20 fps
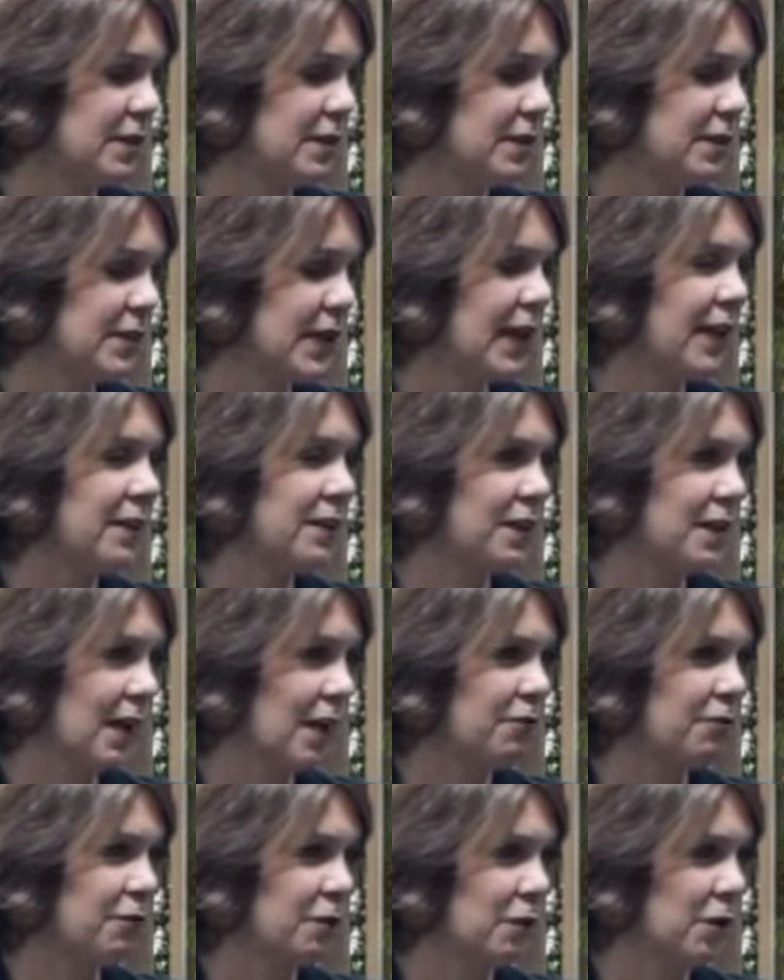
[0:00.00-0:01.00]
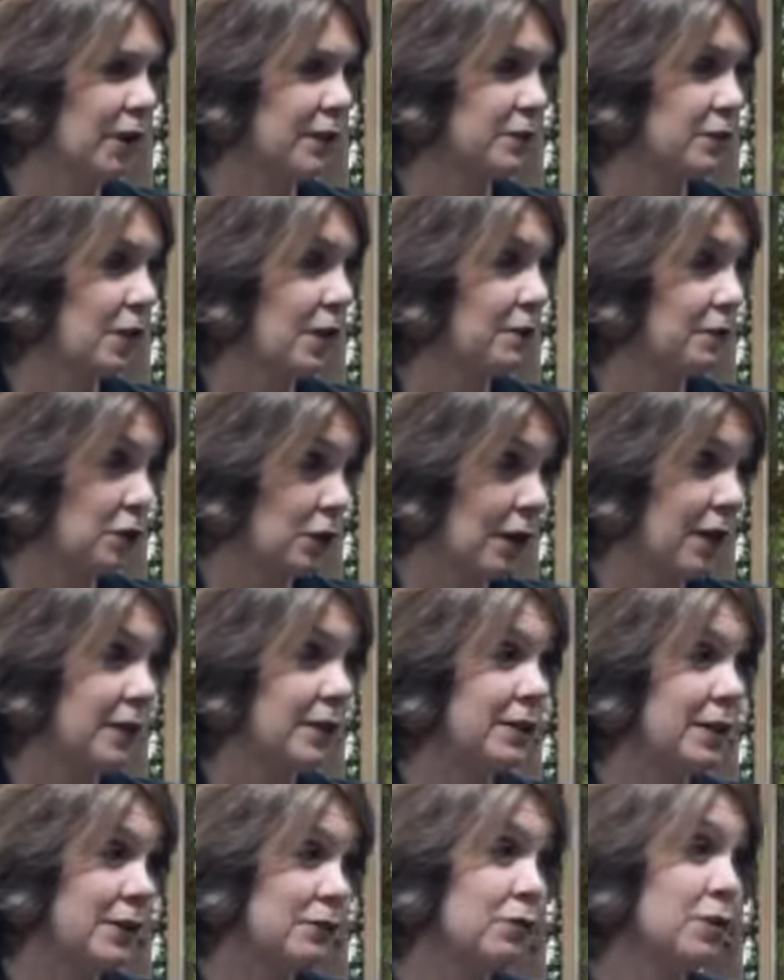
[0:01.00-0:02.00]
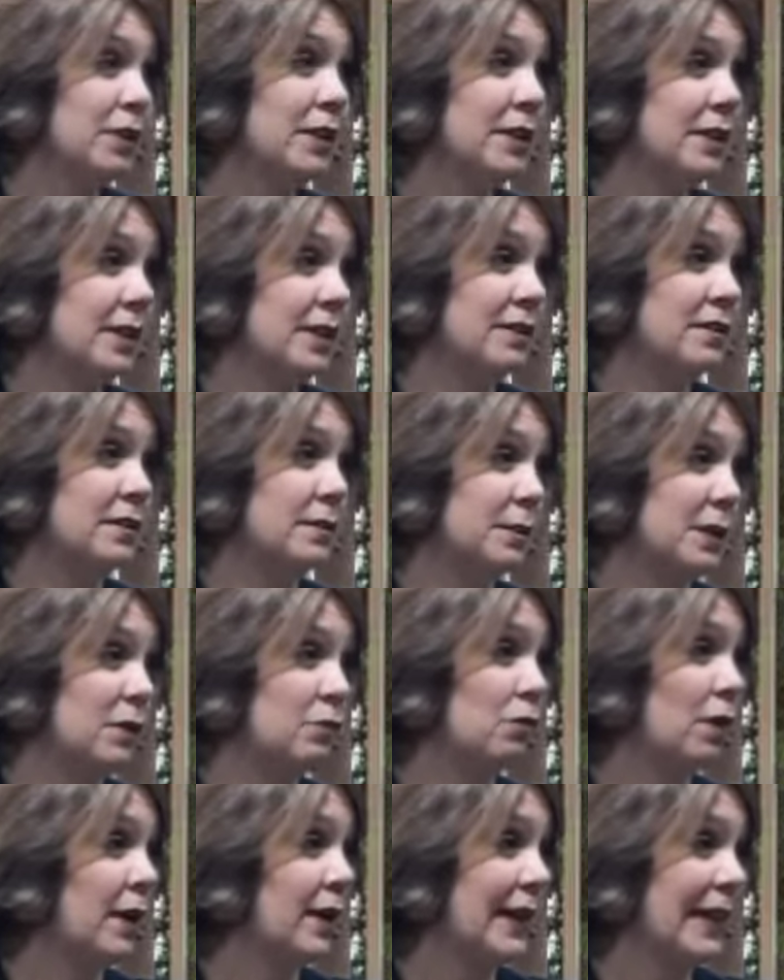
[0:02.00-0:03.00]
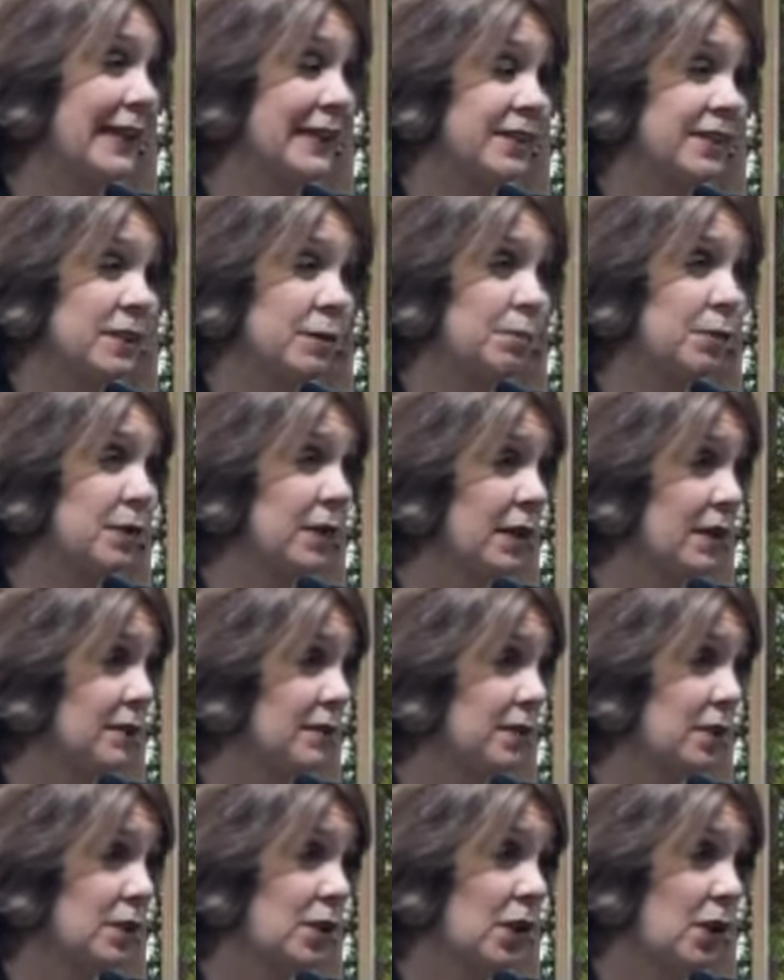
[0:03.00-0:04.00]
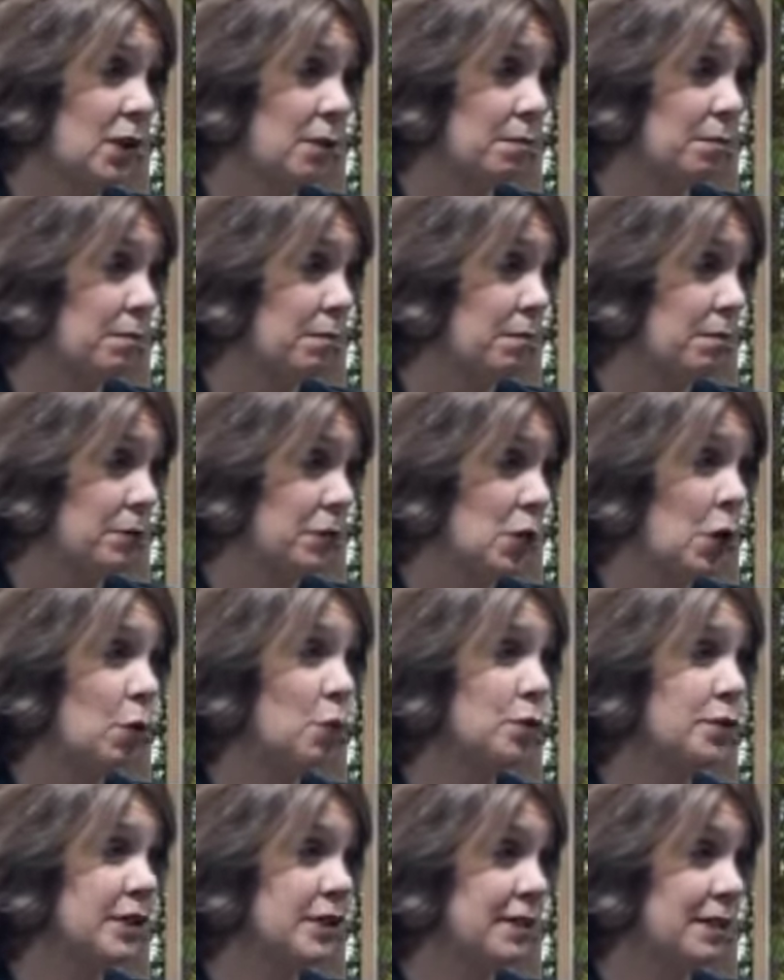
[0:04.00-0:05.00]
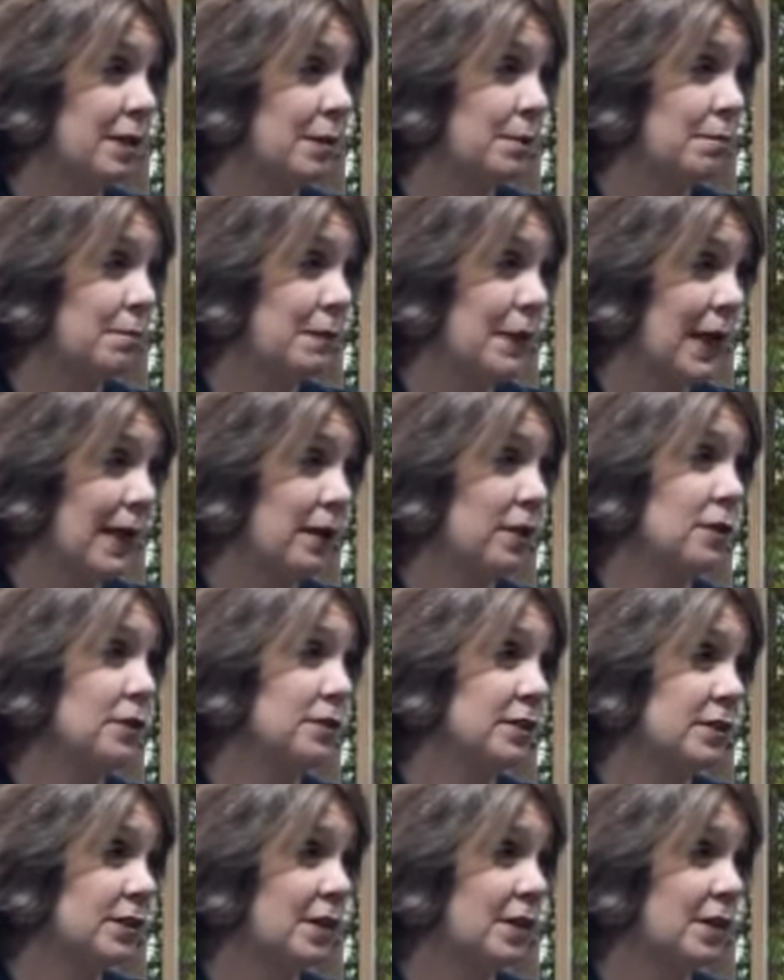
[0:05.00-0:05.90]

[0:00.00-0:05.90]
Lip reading: take the effort, and it really needs to be in writing, as simple as a note mailed,